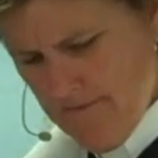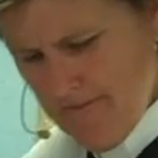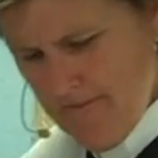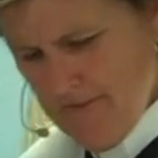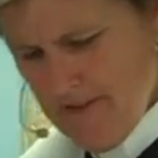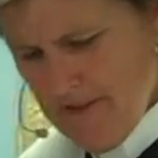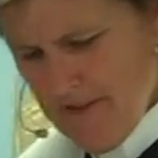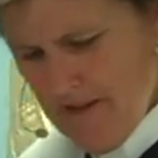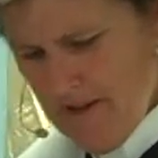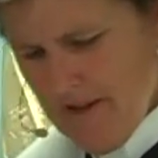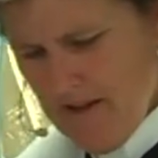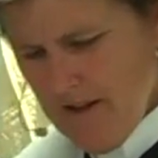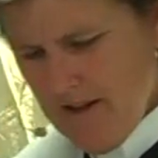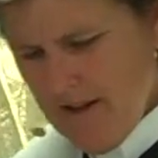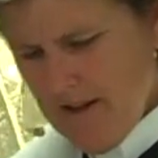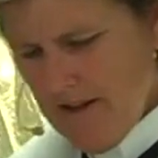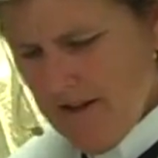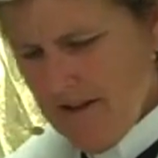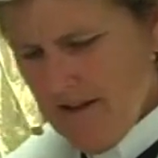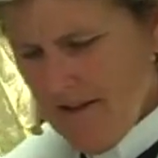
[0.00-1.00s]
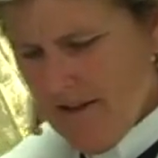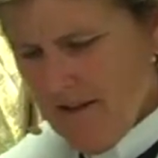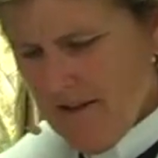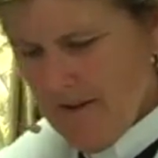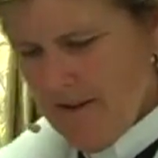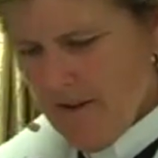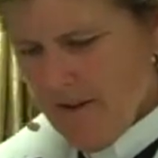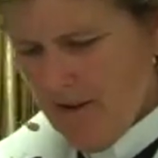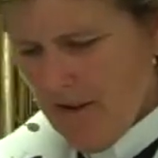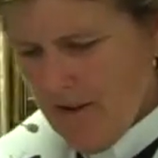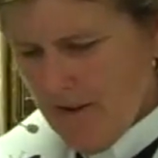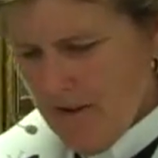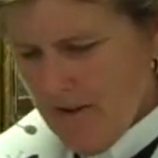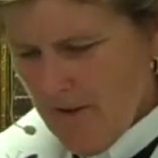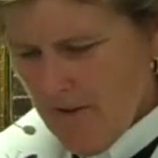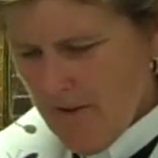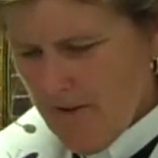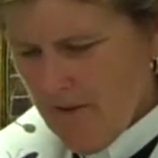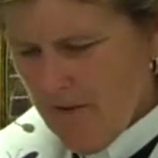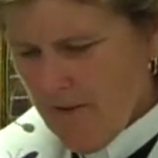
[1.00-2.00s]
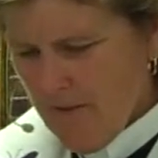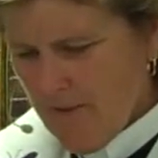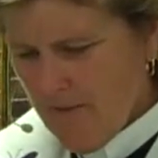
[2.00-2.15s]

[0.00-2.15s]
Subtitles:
Nobody speaks.